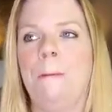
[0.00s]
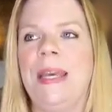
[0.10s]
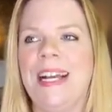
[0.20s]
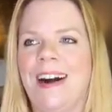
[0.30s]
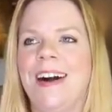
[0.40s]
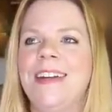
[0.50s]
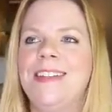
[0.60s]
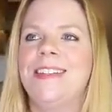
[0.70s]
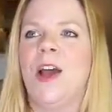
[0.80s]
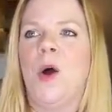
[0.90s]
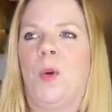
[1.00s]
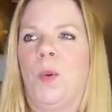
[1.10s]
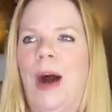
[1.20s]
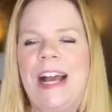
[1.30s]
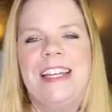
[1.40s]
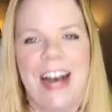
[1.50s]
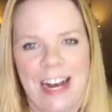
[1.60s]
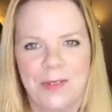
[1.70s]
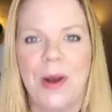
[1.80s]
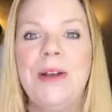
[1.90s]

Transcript: because why not?